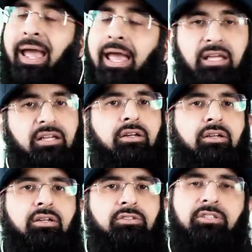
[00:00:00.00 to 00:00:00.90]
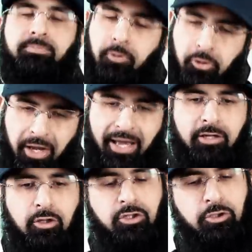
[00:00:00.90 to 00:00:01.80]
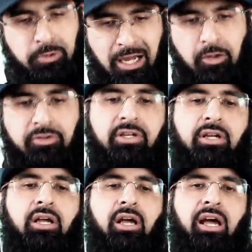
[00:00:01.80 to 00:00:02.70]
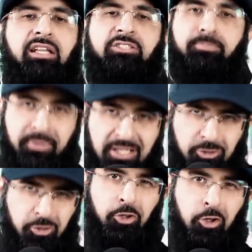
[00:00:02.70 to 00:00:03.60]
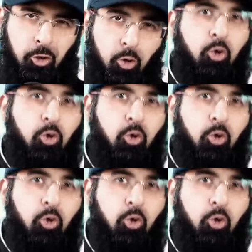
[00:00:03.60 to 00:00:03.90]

Mate, just put your head on the ground and speak to your